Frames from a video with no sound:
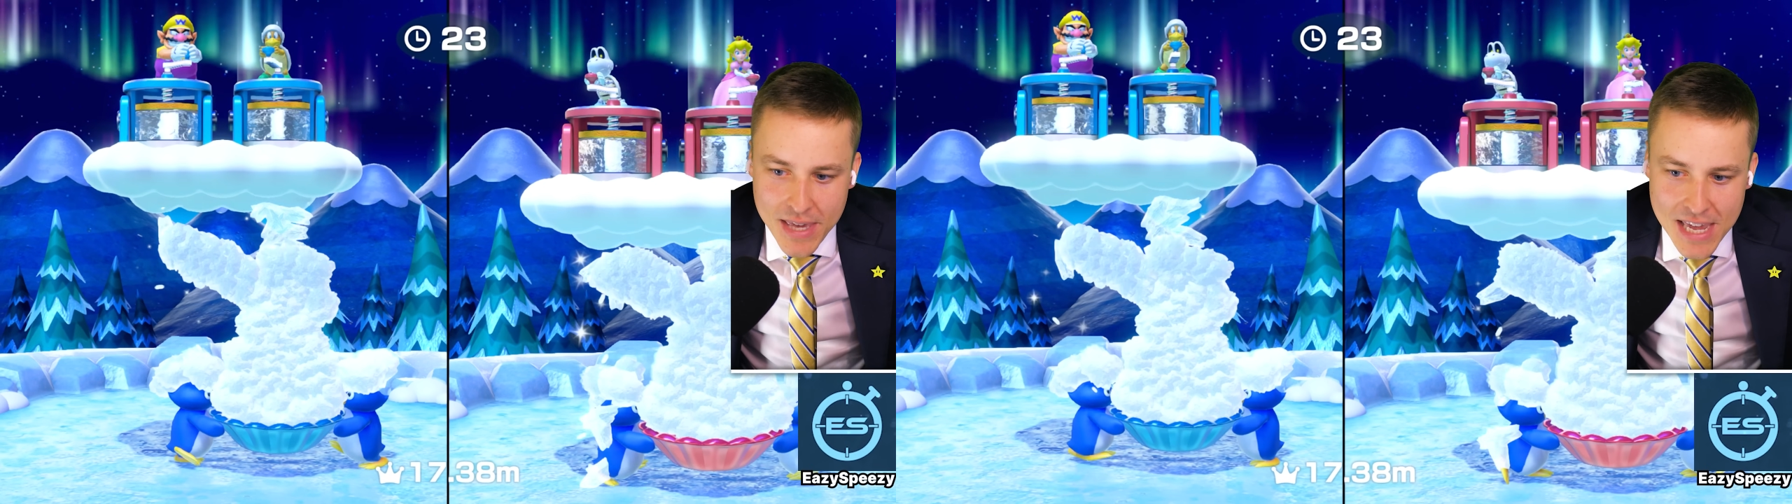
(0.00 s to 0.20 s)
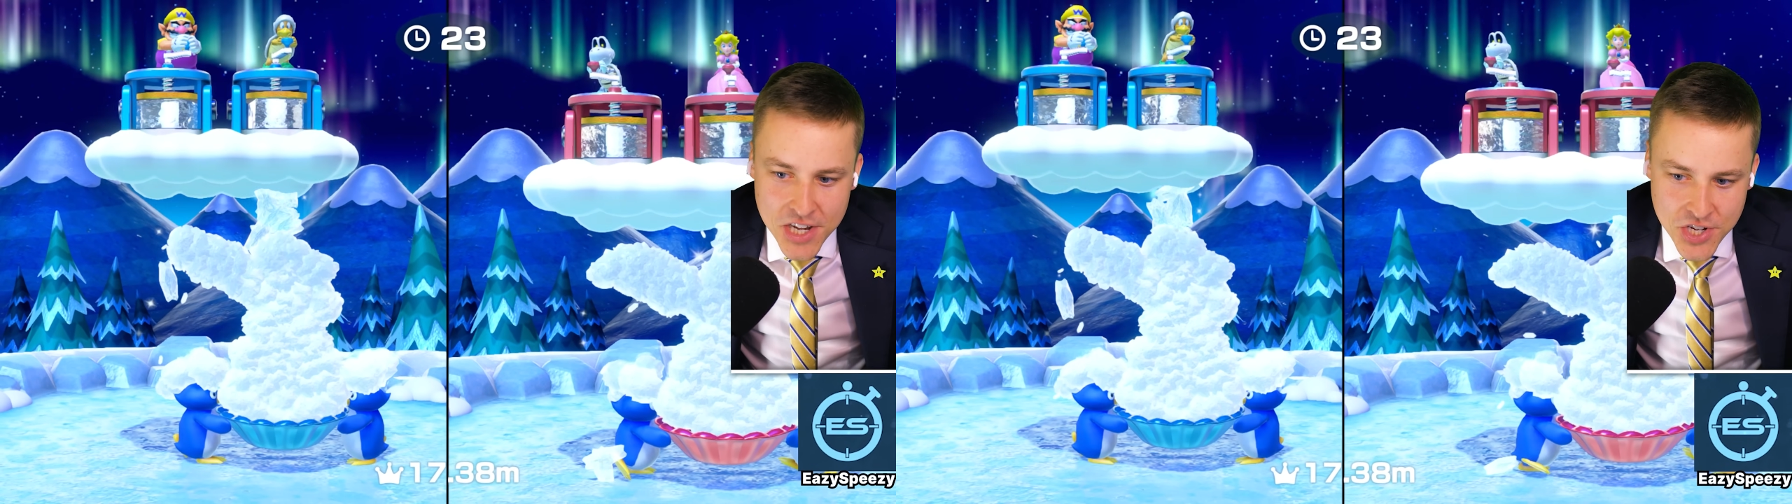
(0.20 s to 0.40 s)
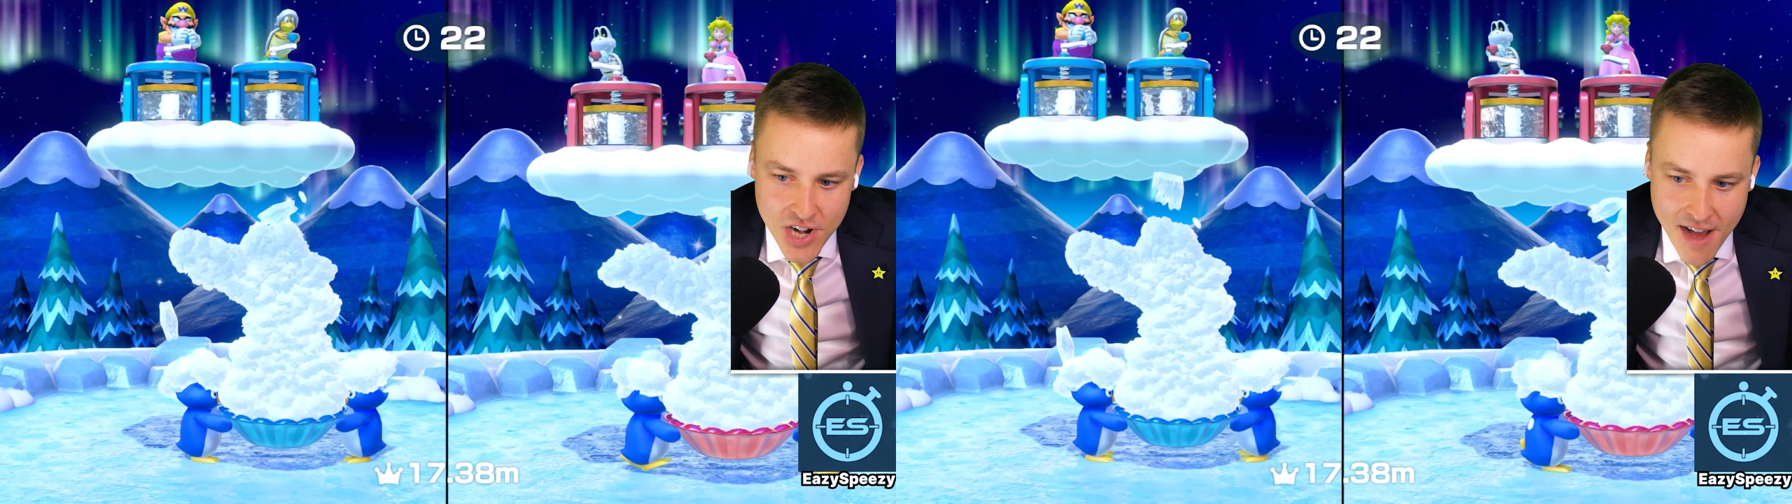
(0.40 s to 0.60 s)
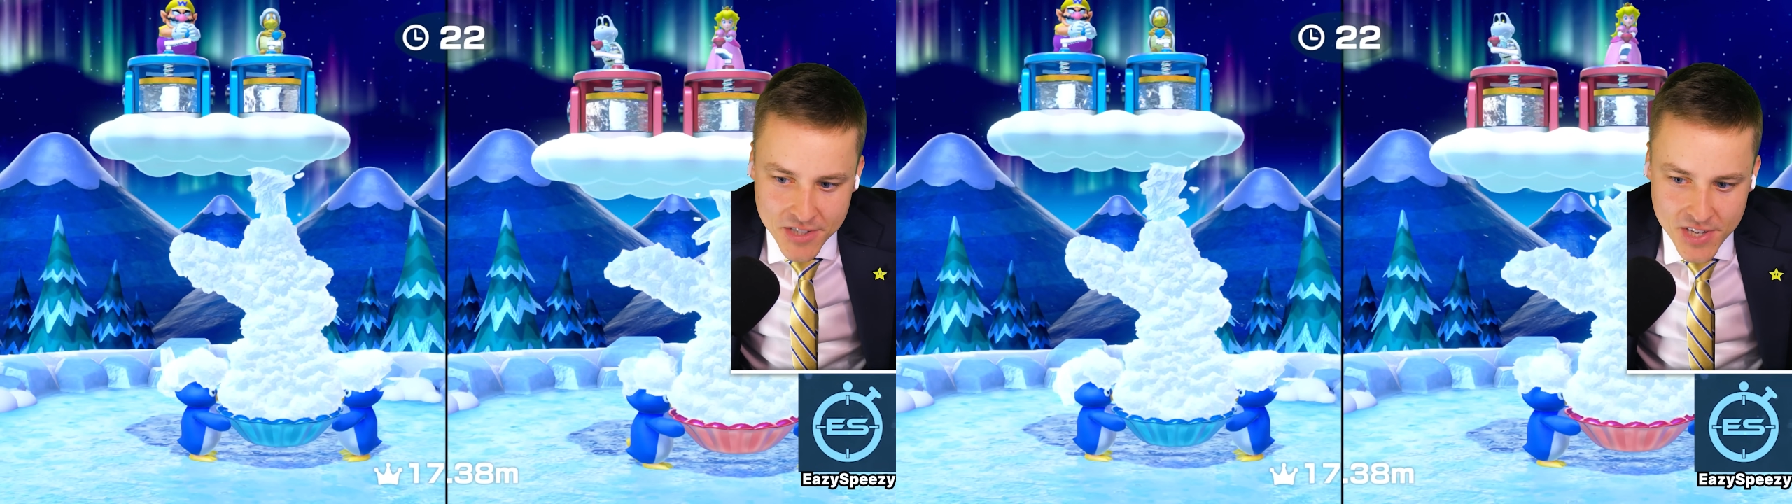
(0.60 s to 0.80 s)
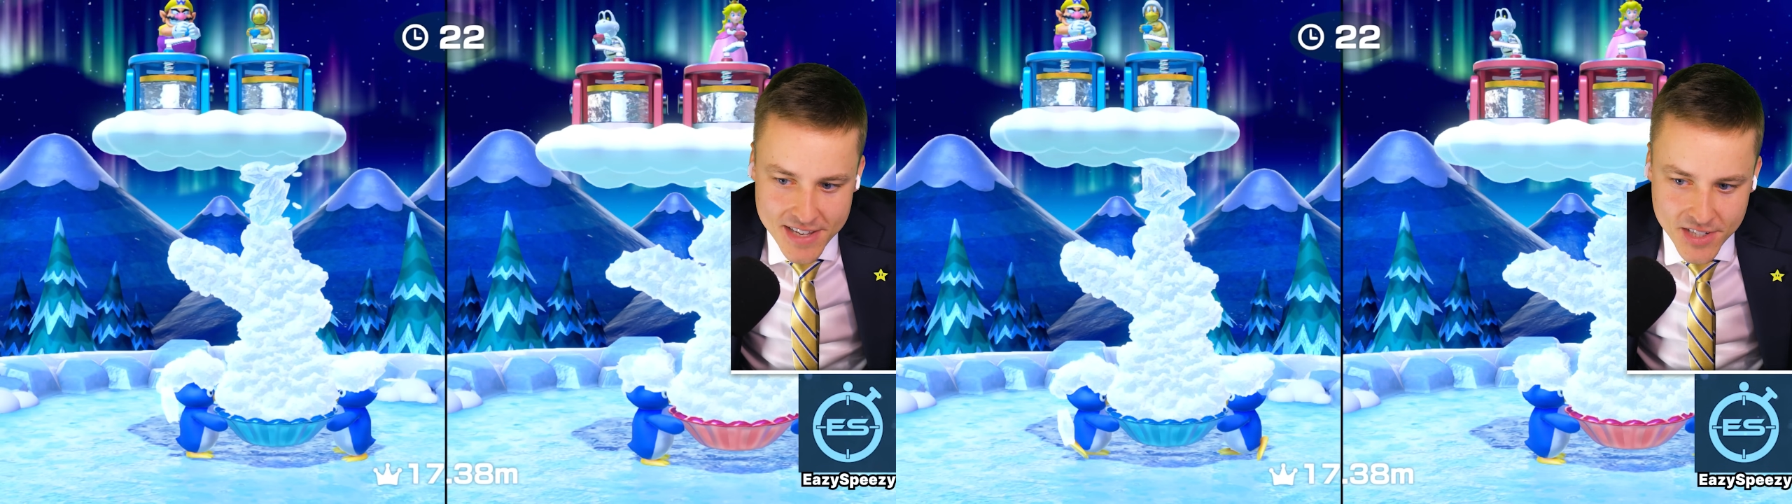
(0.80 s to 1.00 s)
Peach
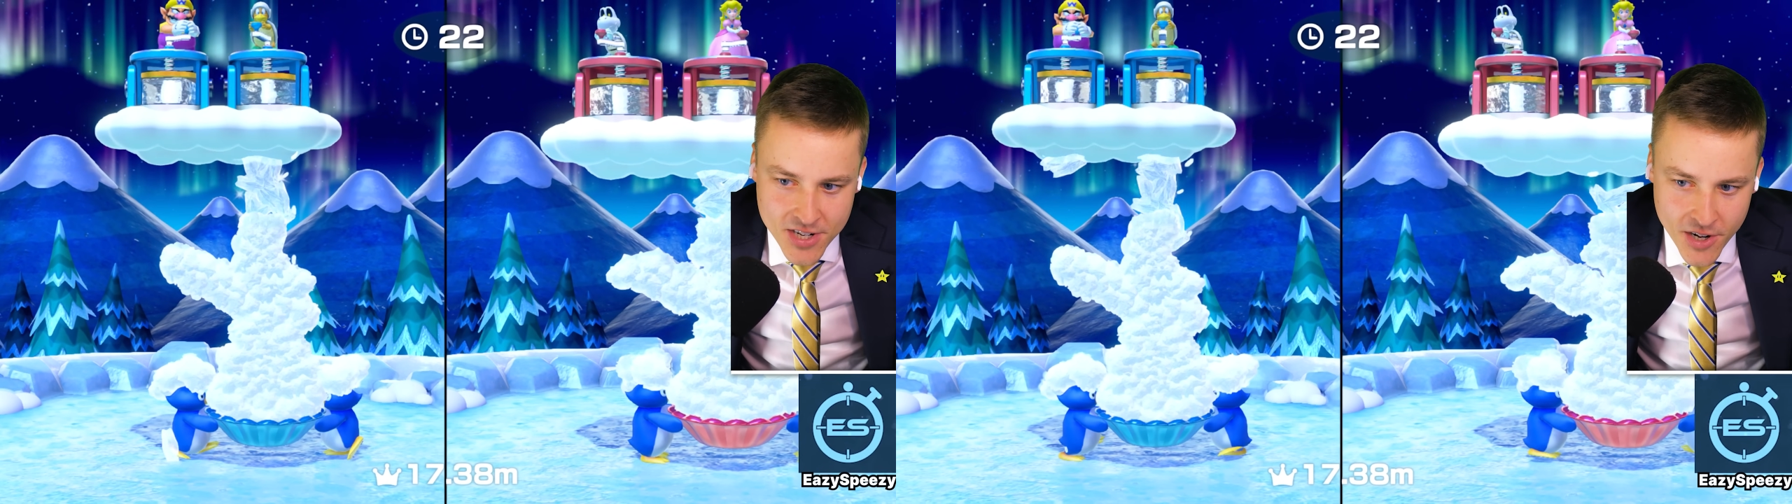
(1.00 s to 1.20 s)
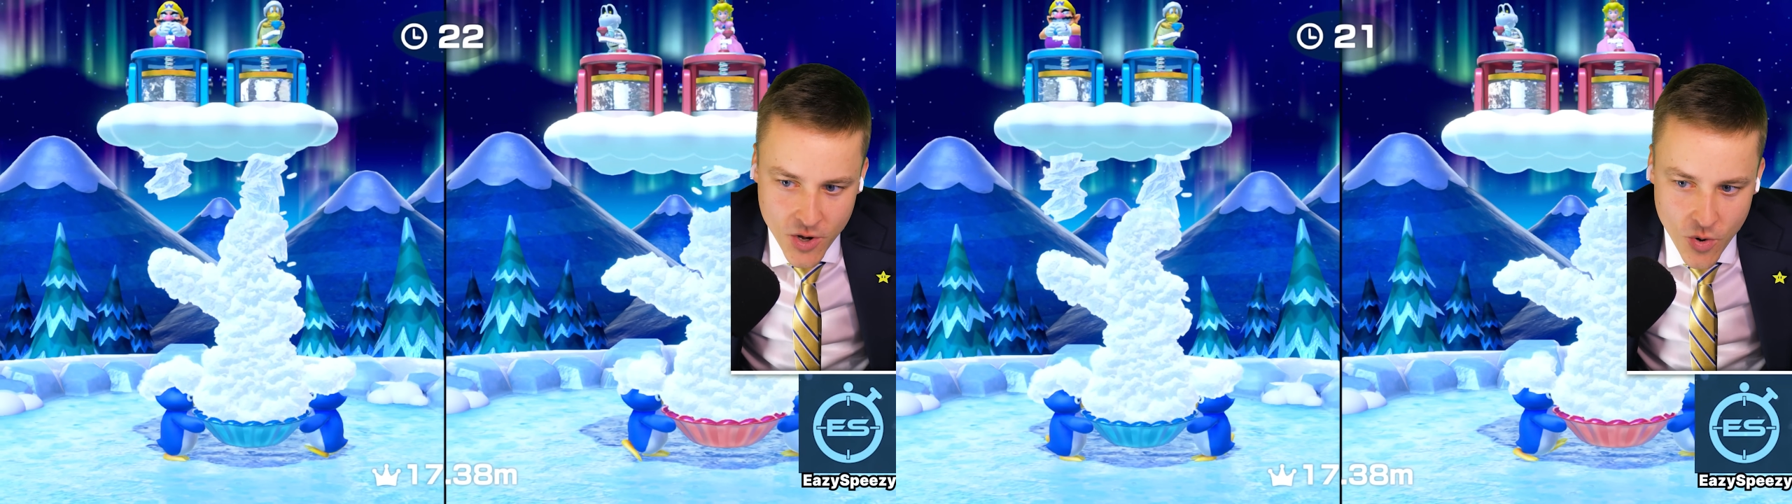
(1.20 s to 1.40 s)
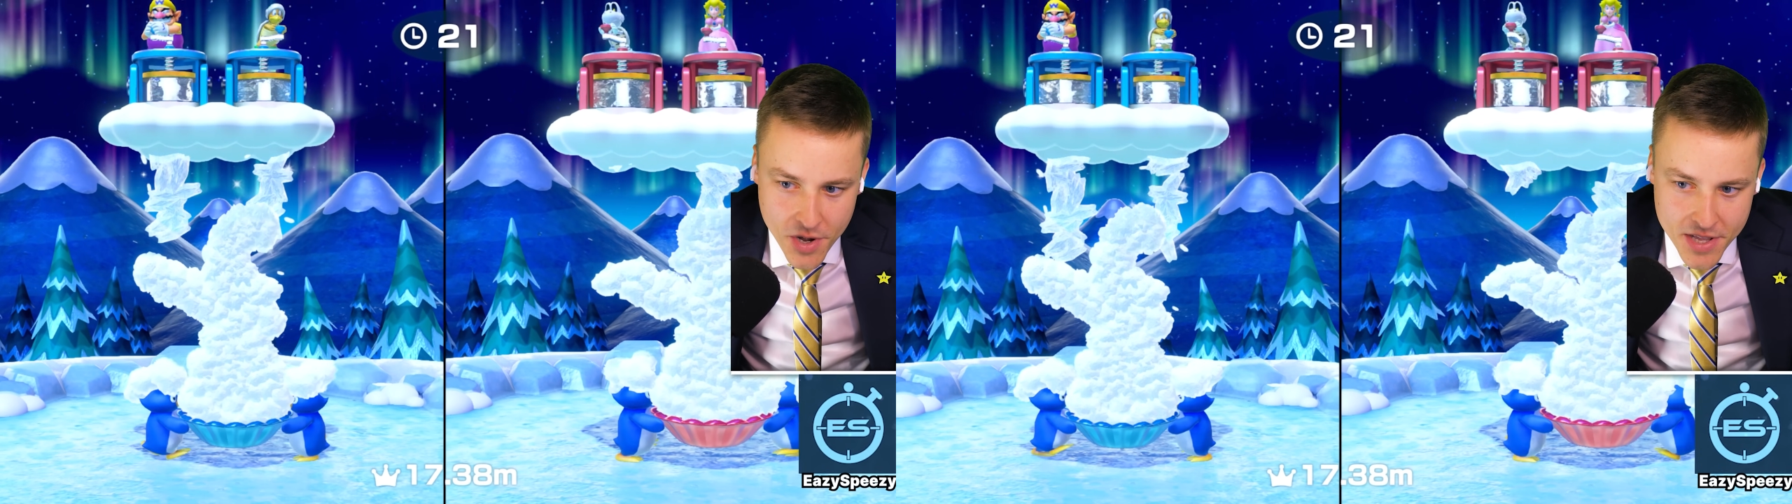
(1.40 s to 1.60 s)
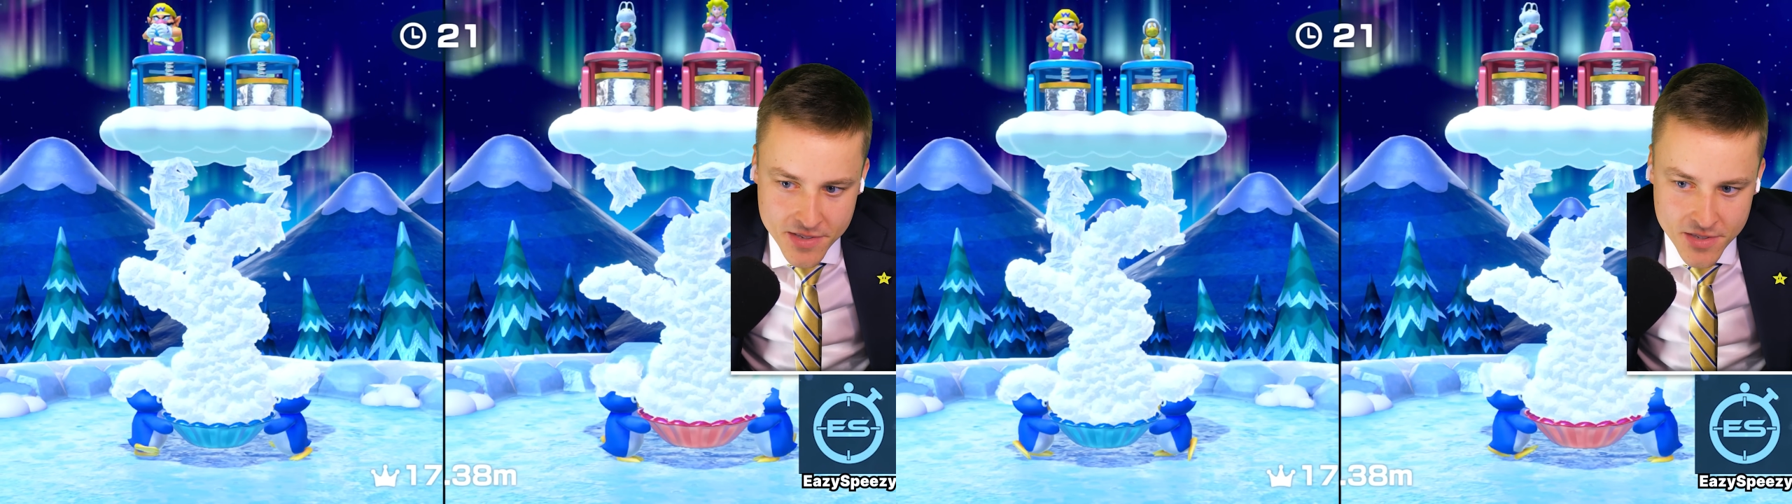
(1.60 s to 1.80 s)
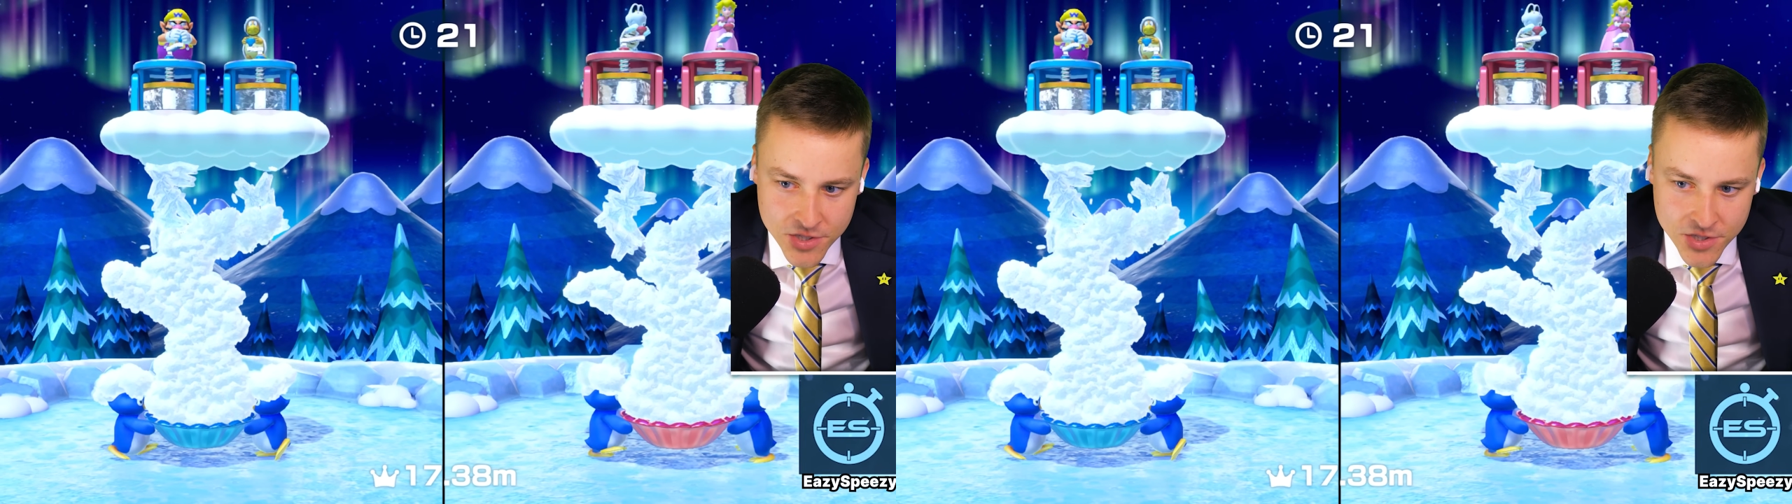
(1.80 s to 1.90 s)
obviously has a ton of coins.